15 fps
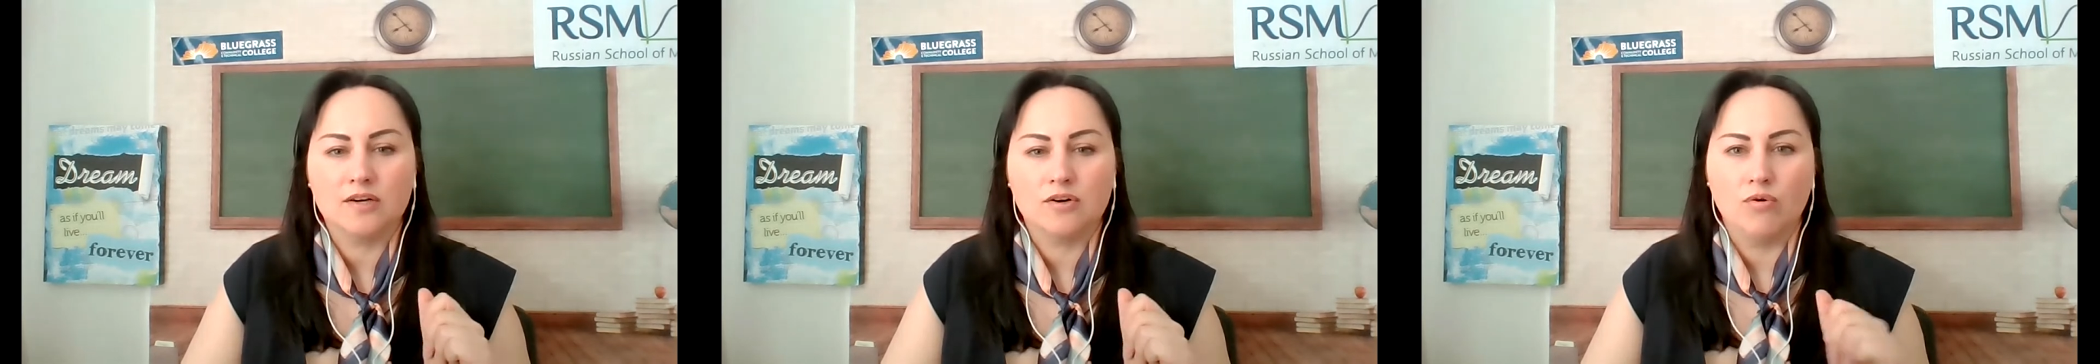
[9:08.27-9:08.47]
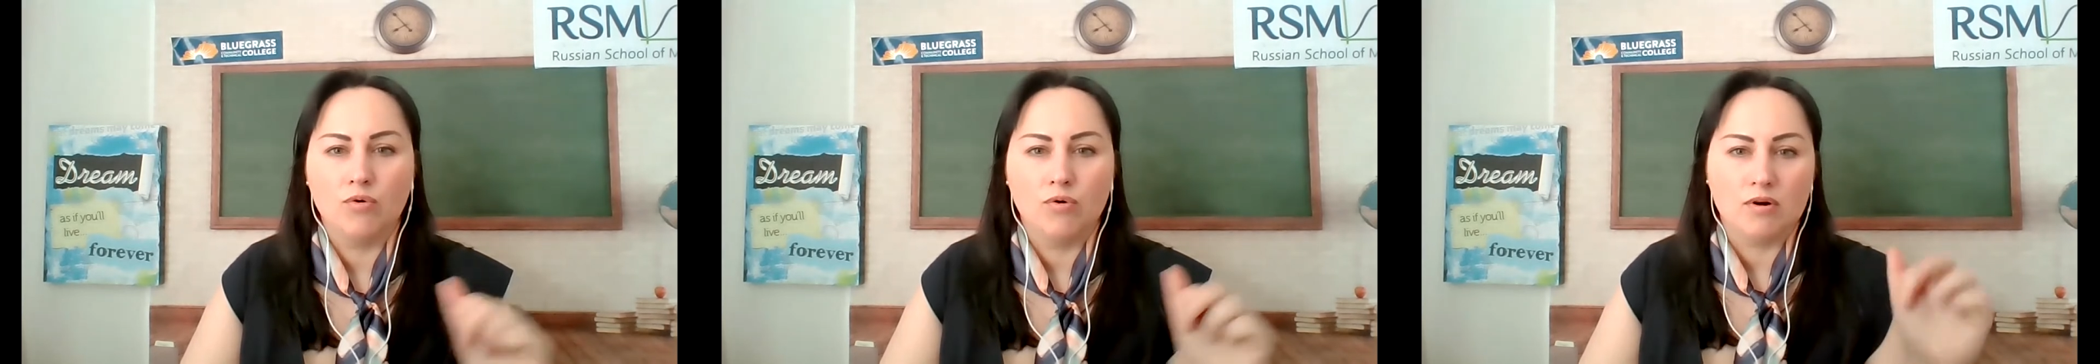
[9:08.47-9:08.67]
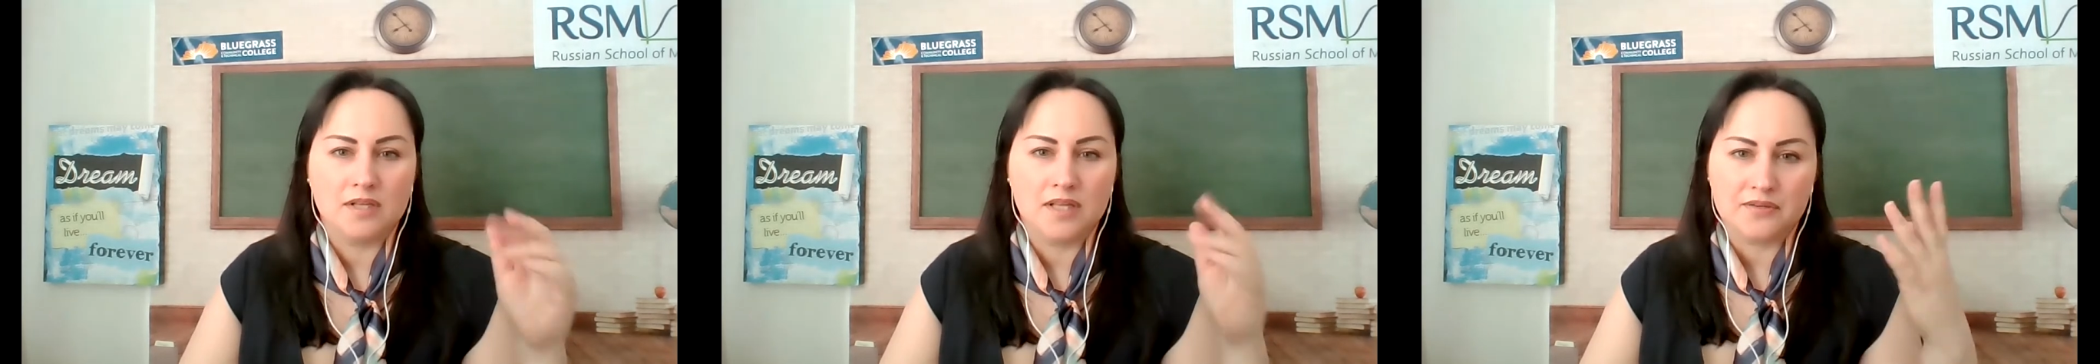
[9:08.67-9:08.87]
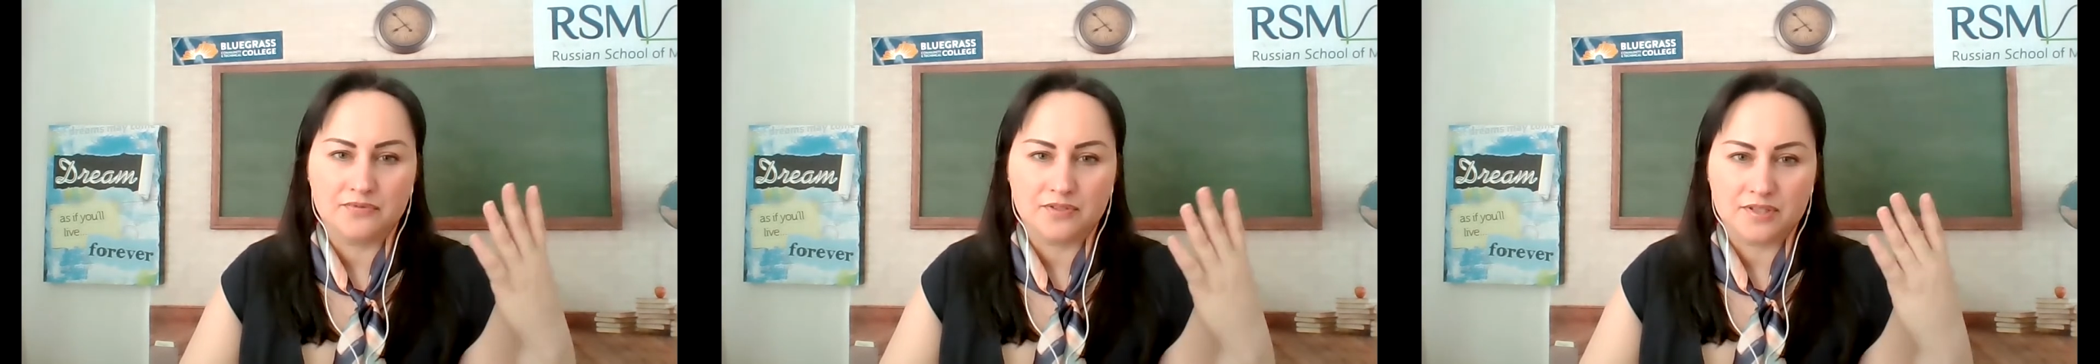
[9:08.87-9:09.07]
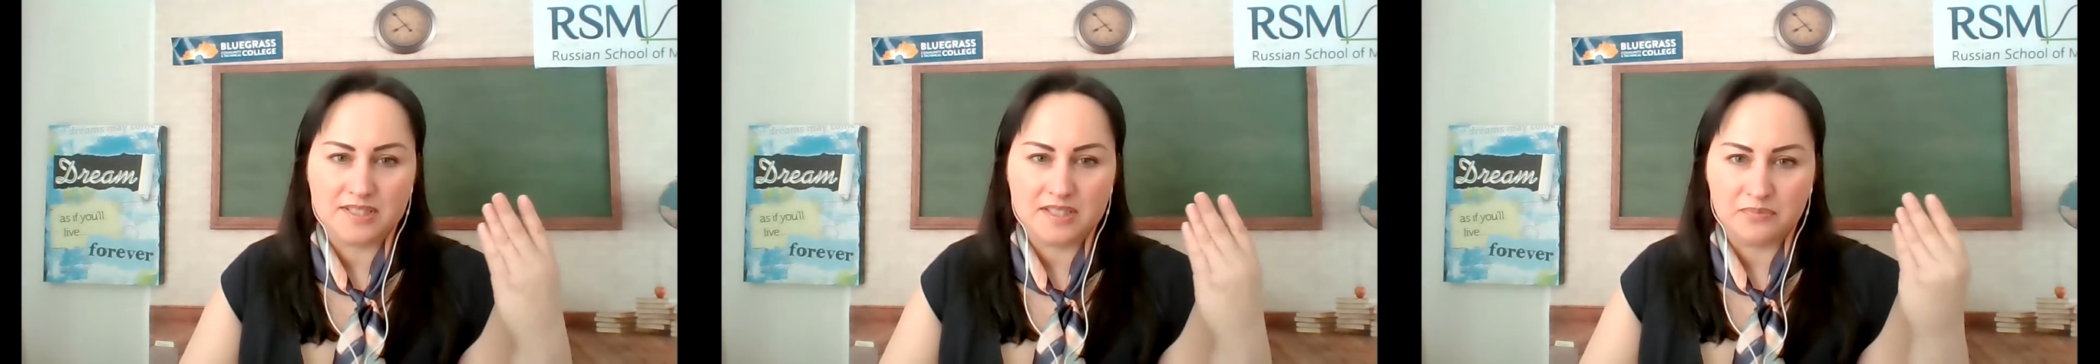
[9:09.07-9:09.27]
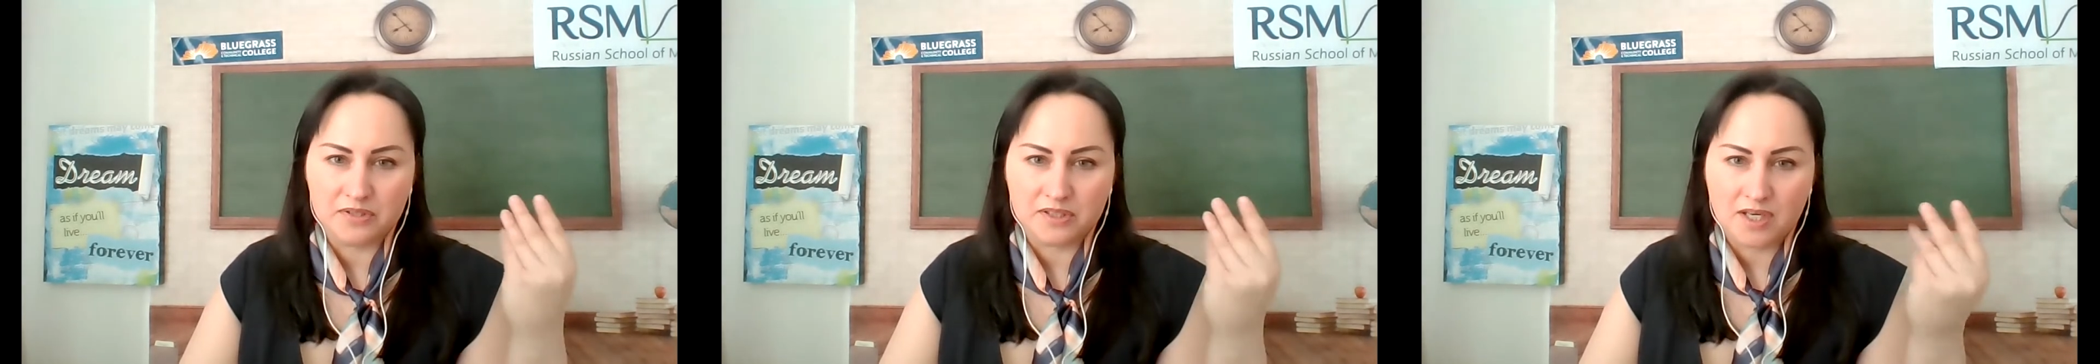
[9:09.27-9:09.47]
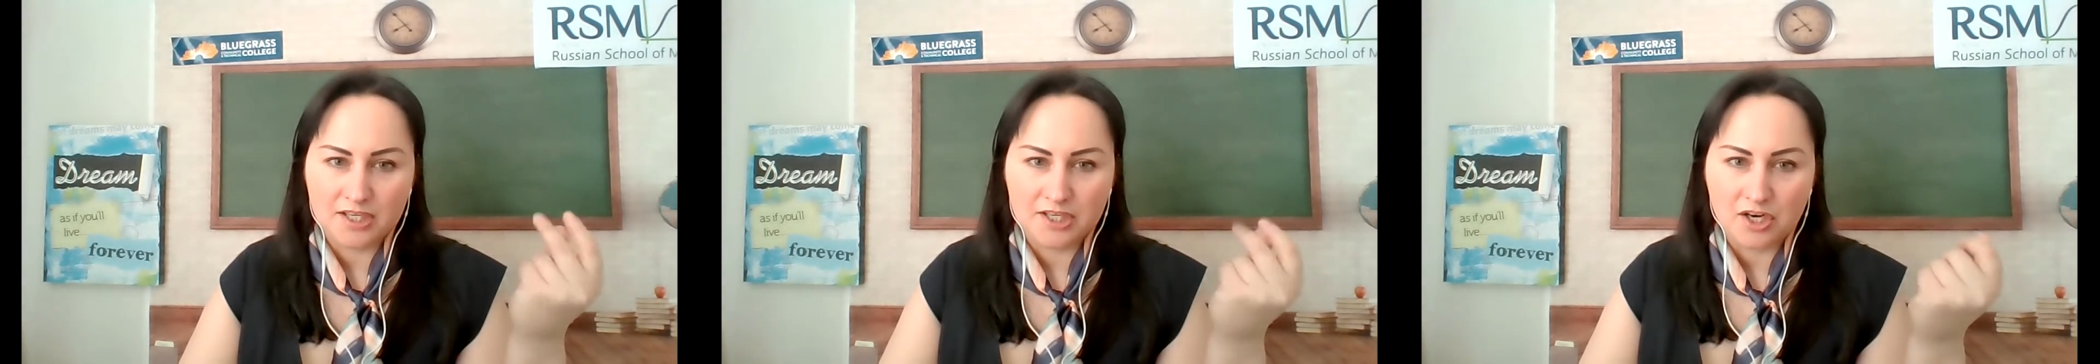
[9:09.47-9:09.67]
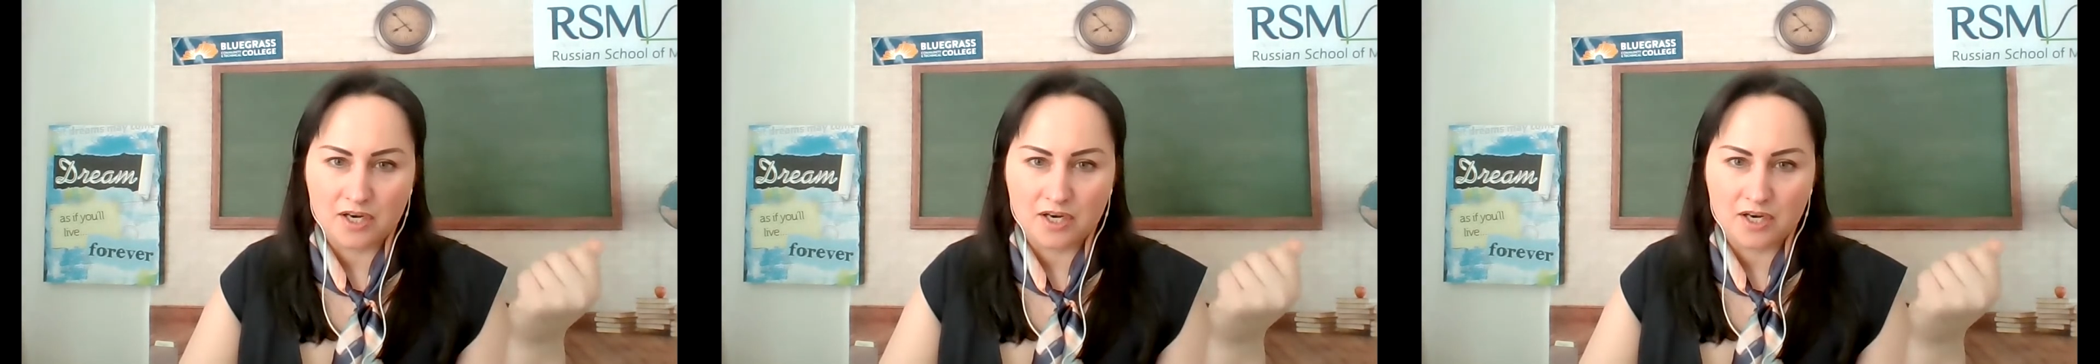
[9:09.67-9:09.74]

or like, for example, cutting